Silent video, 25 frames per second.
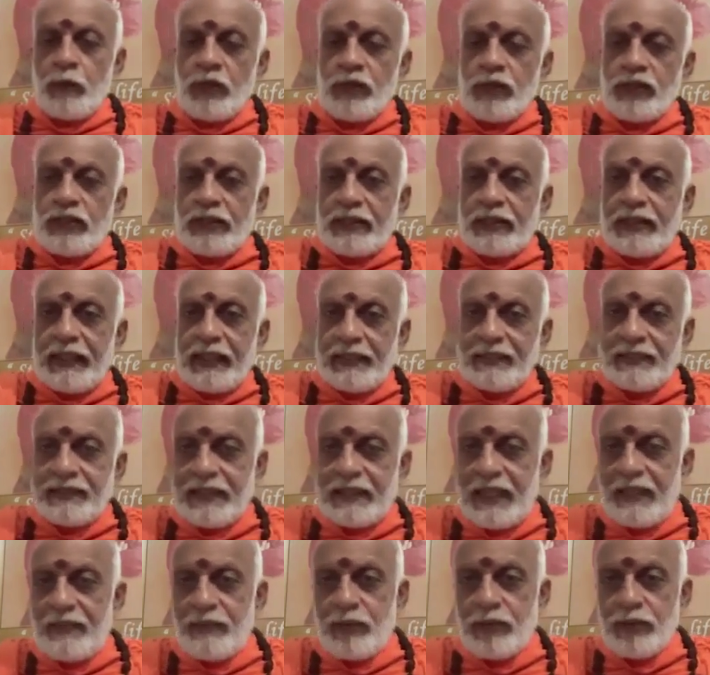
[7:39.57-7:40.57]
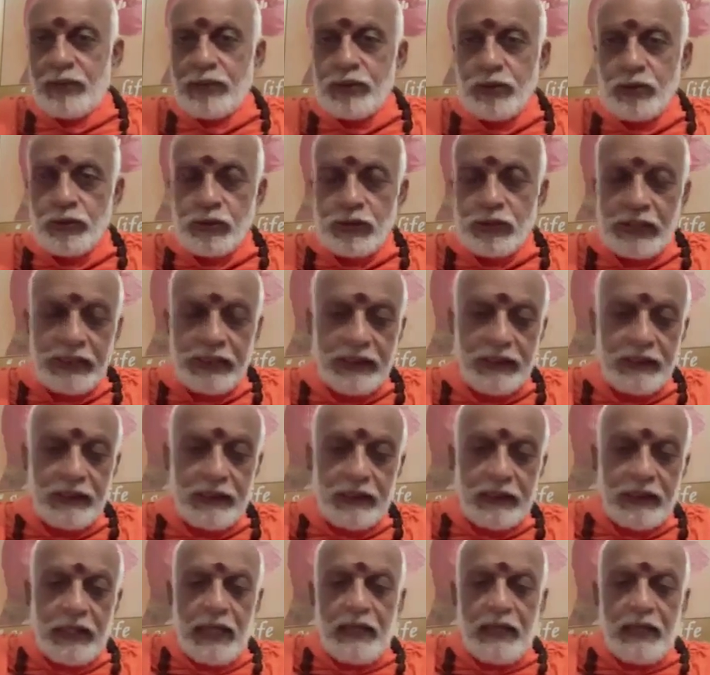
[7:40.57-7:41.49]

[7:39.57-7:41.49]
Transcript: was the text I was using?